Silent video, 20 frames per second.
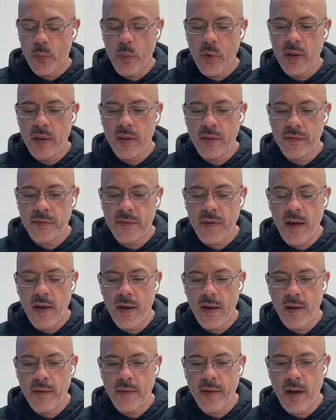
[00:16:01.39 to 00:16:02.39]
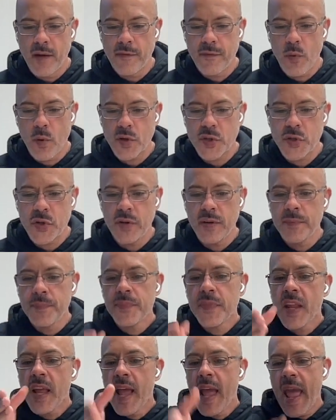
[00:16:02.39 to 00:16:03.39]
Wheel of Fortune
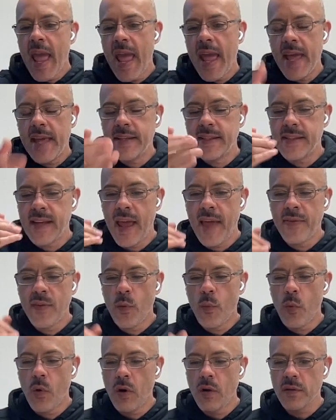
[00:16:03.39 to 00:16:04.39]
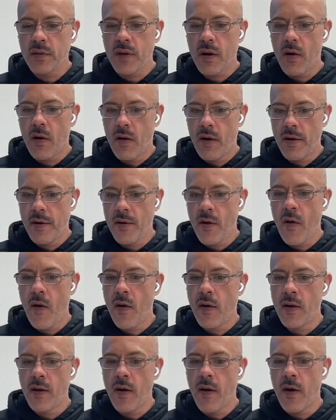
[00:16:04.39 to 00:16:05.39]
and the World card
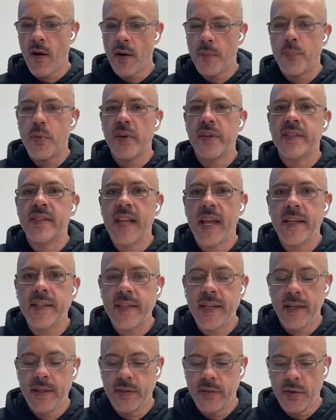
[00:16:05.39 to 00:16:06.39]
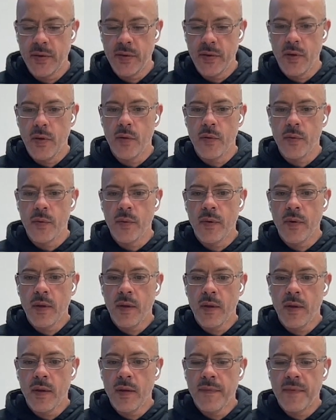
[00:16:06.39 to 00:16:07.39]
are presenting to you.
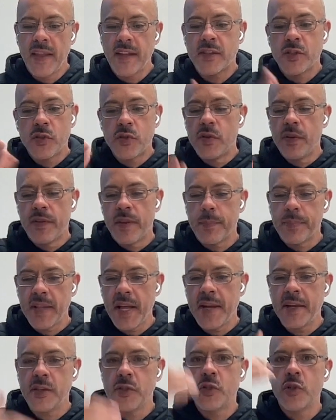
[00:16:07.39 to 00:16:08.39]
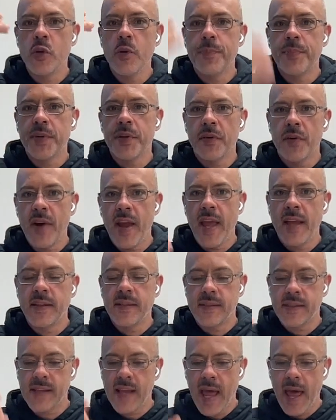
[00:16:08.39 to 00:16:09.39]
That's the planet Jupiter
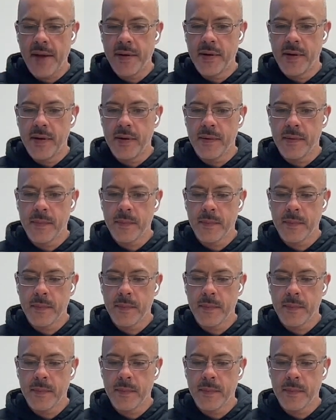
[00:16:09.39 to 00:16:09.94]
and Saturn.